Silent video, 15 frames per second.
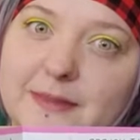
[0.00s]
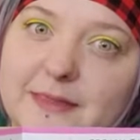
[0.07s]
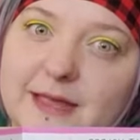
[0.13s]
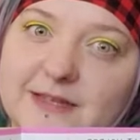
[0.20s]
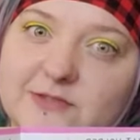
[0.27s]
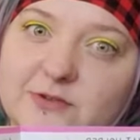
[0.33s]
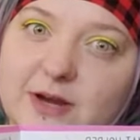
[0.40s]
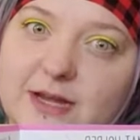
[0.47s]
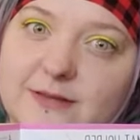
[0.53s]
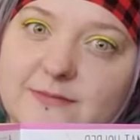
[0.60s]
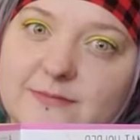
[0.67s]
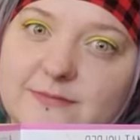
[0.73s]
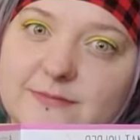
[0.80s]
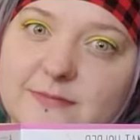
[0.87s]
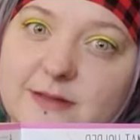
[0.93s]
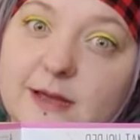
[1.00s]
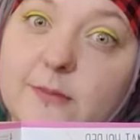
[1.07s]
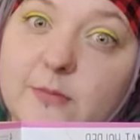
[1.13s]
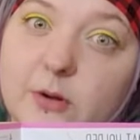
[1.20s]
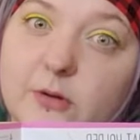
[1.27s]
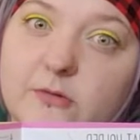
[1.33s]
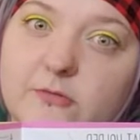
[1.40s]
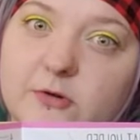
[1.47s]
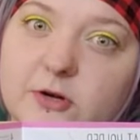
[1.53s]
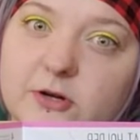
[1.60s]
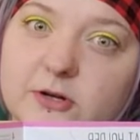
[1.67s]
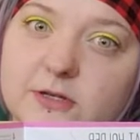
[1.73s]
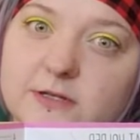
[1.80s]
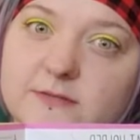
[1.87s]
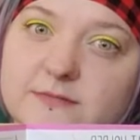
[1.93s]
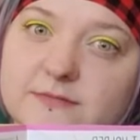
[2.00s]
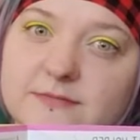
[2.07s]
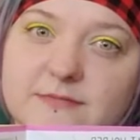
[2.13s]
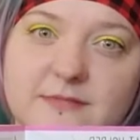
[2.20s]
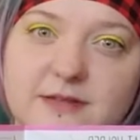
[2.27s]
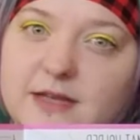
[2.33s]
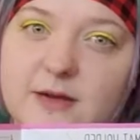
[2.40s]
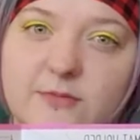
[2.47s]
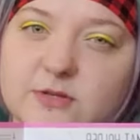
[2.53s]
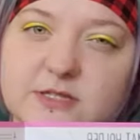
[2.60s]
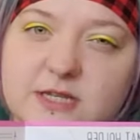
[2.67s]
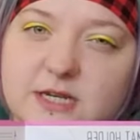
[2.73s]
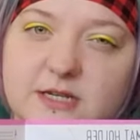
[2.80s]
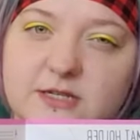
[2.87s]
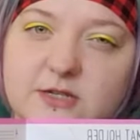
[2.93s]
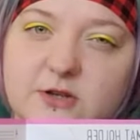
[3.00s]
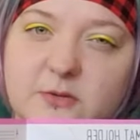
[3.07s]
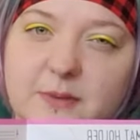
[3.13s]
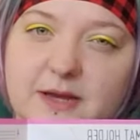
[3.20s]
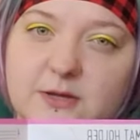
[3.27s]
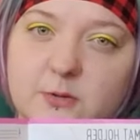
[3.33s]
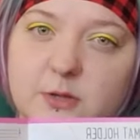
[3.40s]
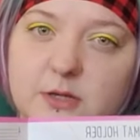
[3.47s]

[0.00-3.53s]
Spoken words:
That's right, I'm going rogue. I'm not sticking to no manual.